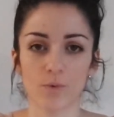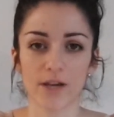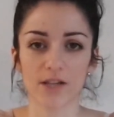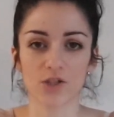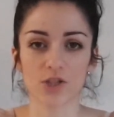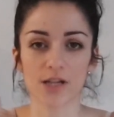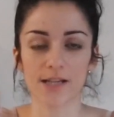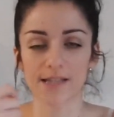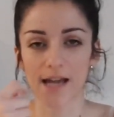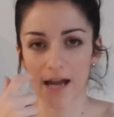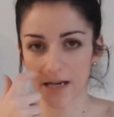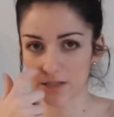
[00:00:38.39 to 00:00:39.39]
which is
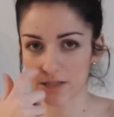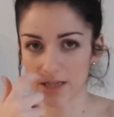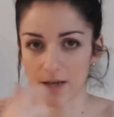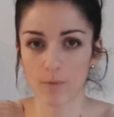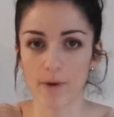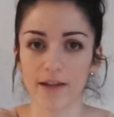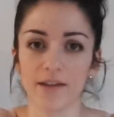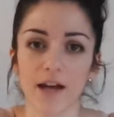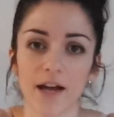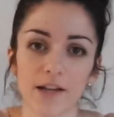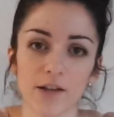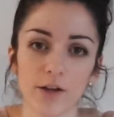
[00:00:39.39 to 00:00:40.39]
actually a way that
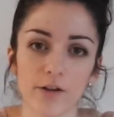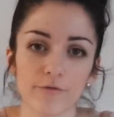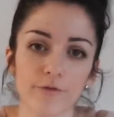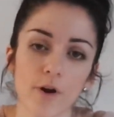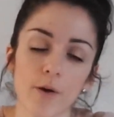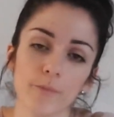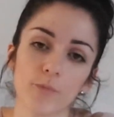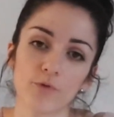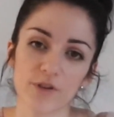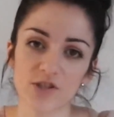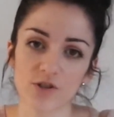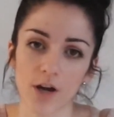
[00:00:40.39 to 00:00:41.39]
I learnt from
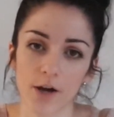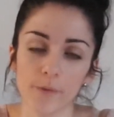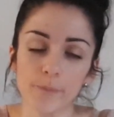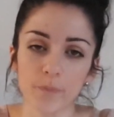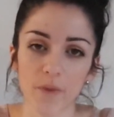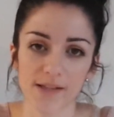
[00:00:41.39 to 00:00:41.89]
Grishko,